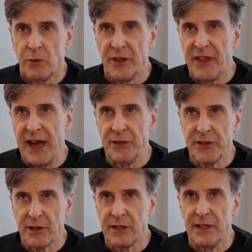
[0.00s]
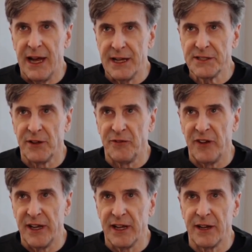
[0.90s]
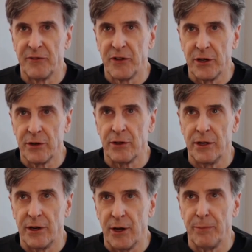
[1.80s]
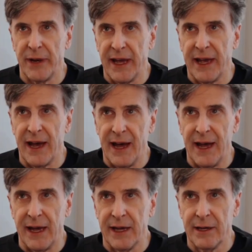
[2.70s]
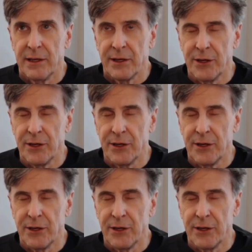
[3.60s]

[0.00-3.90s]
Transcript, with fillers: without the colossal funding of Google or OpenAI,